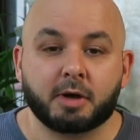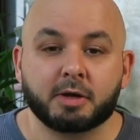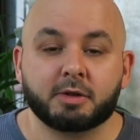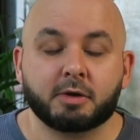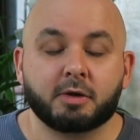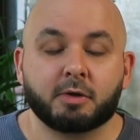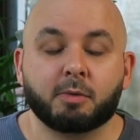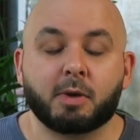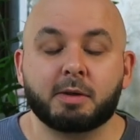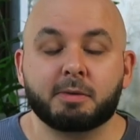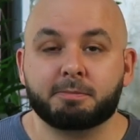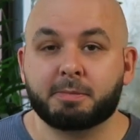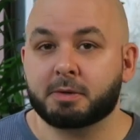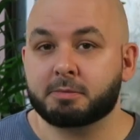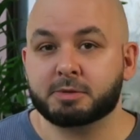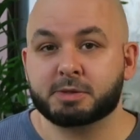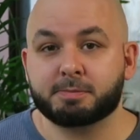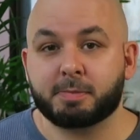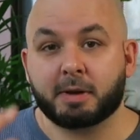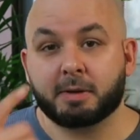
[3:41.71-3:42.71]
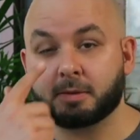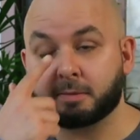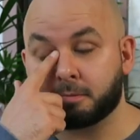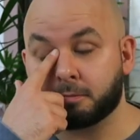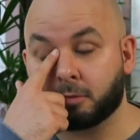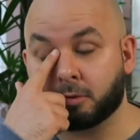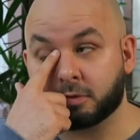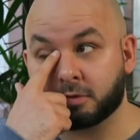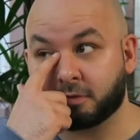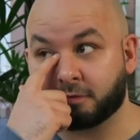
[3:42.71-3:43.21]
I don't know where people spend
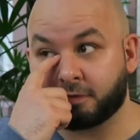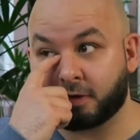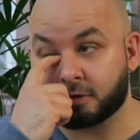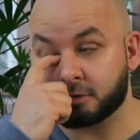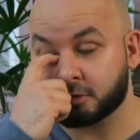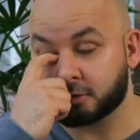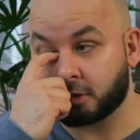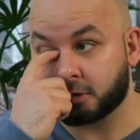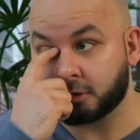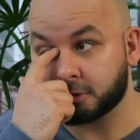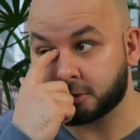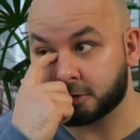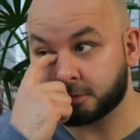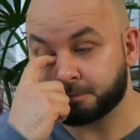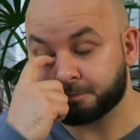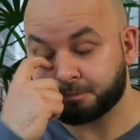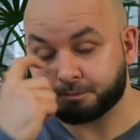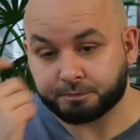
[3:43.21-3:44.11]
more than $1,000.